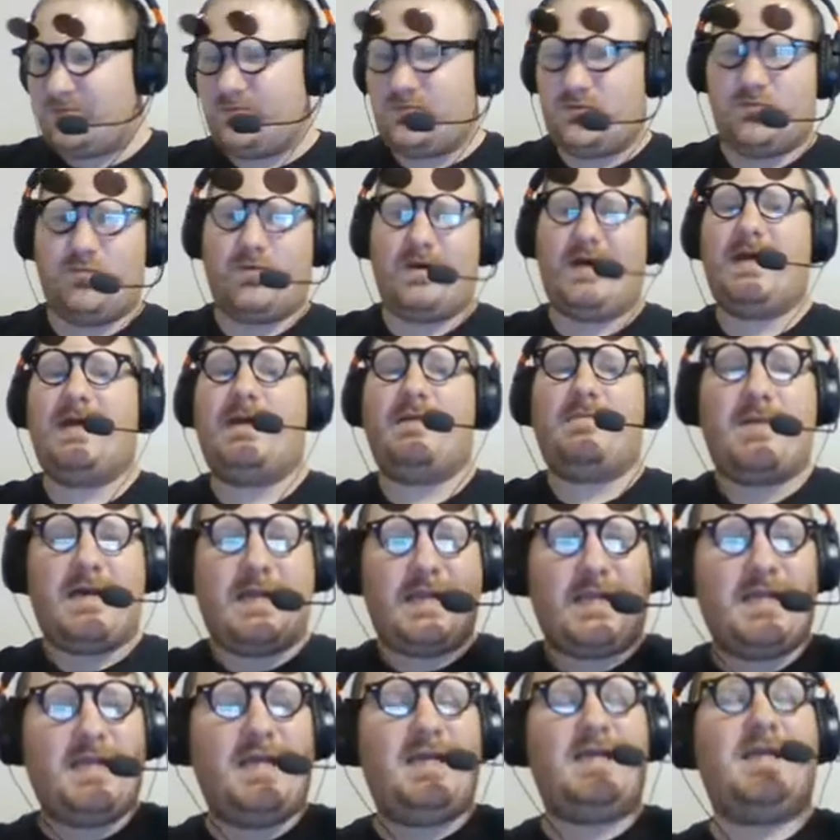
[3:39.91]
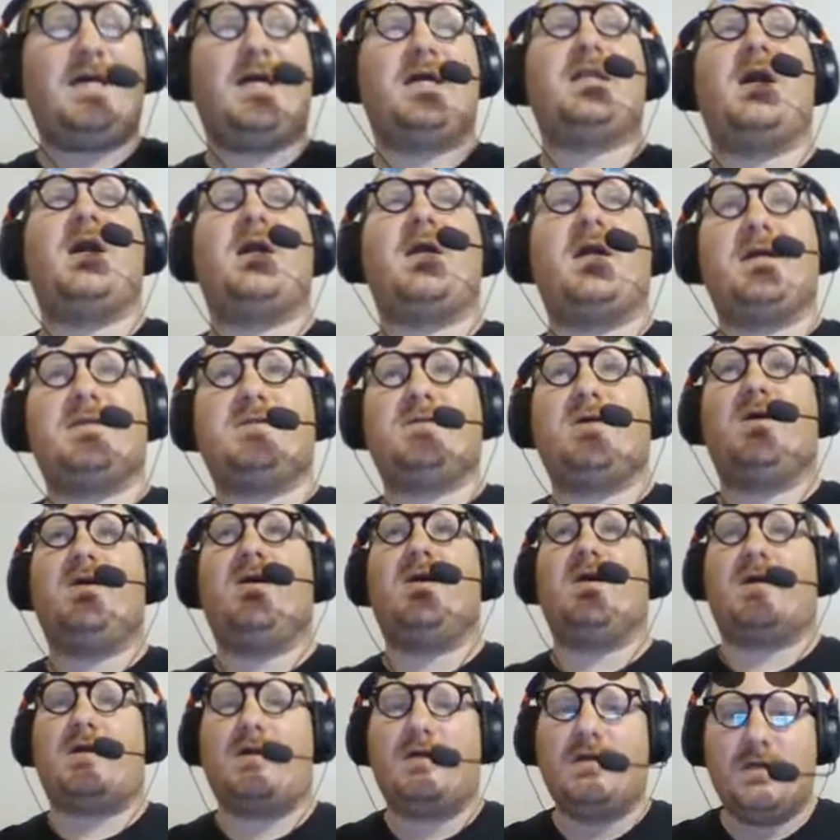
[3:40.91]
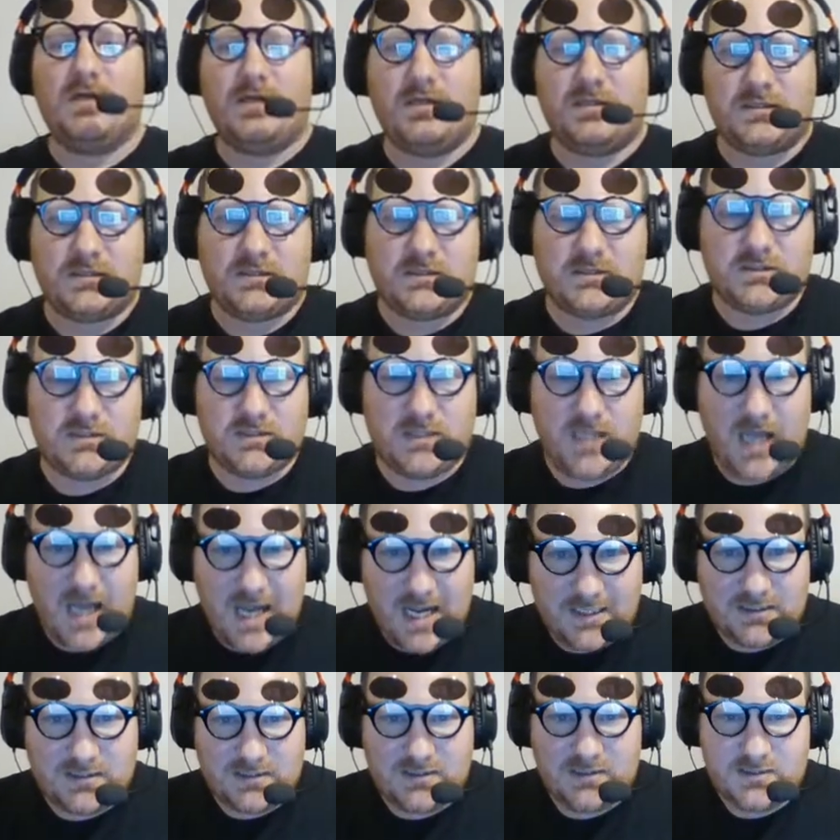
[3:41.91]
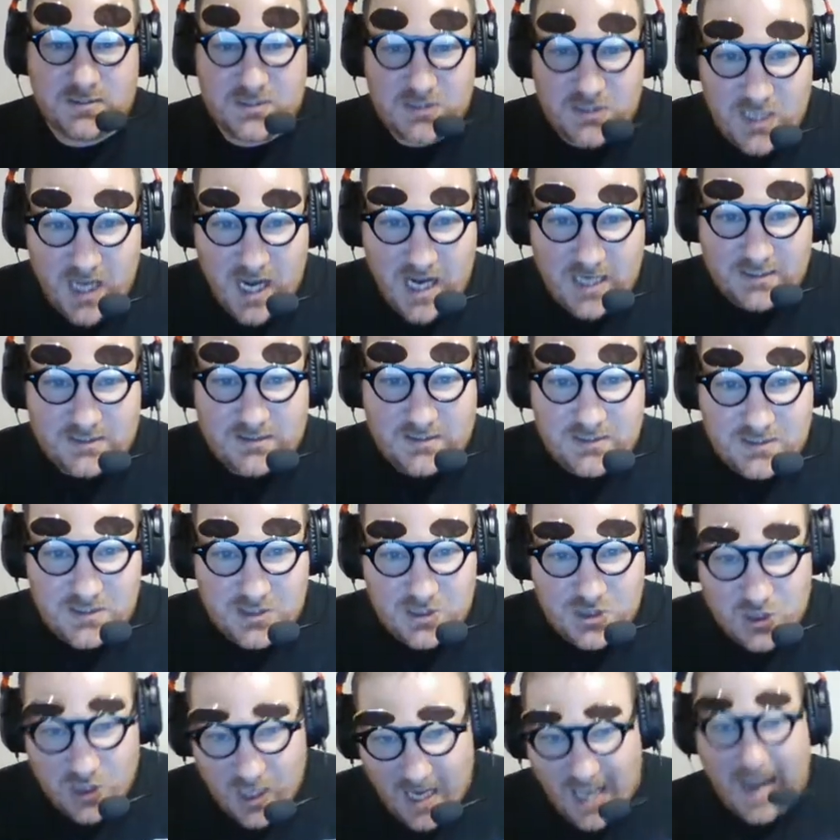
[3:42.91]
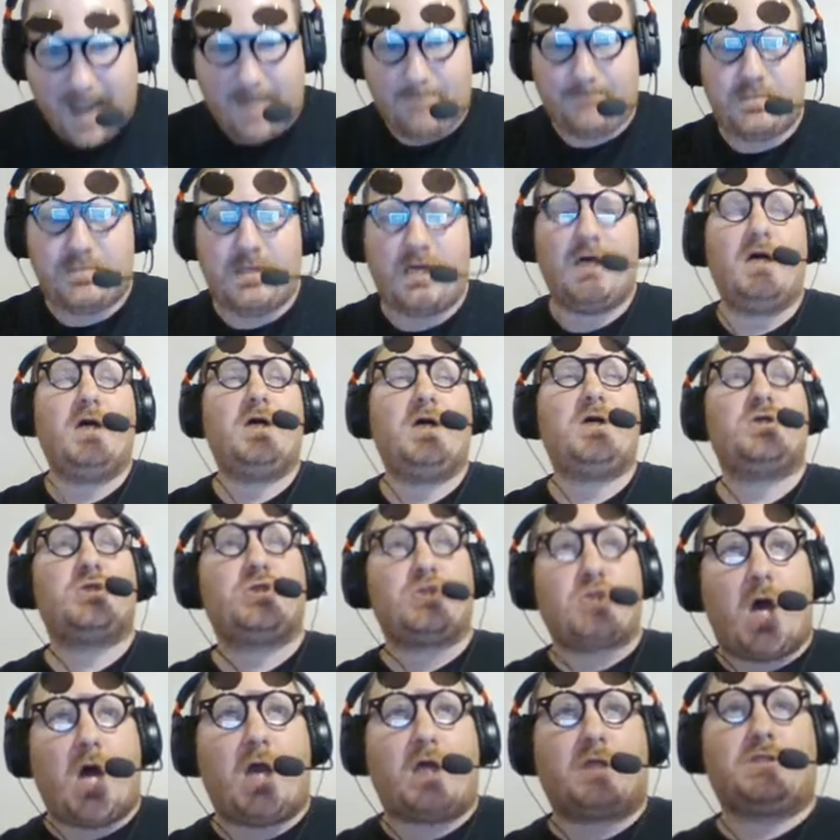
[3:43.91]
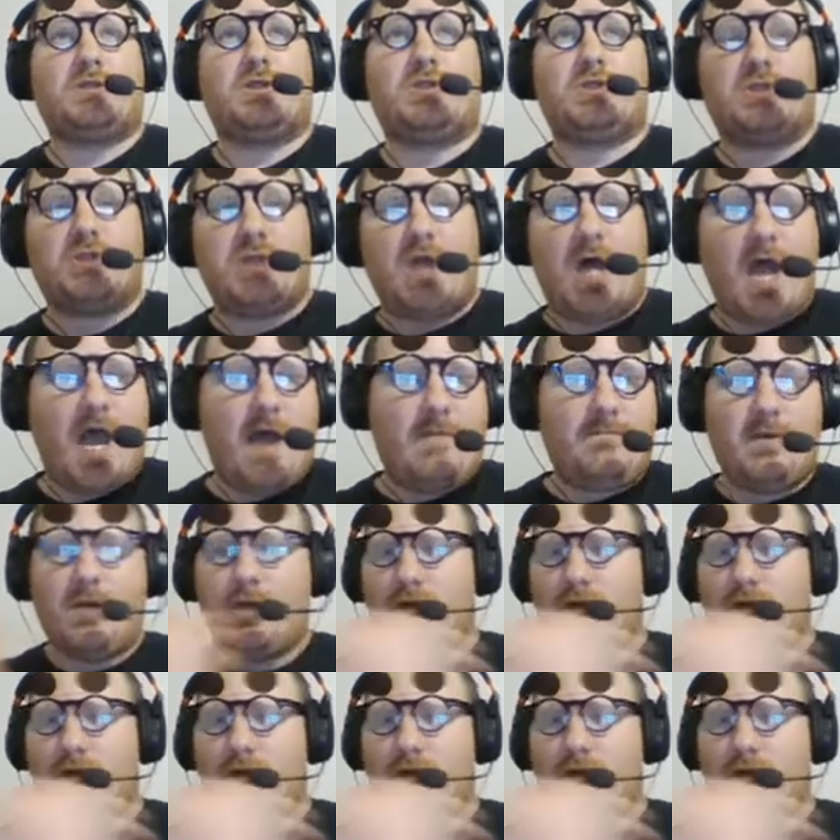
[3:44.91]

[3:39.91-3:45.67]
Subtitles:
Why am I, can I not talk? Stocked and slap. Stocked and slap.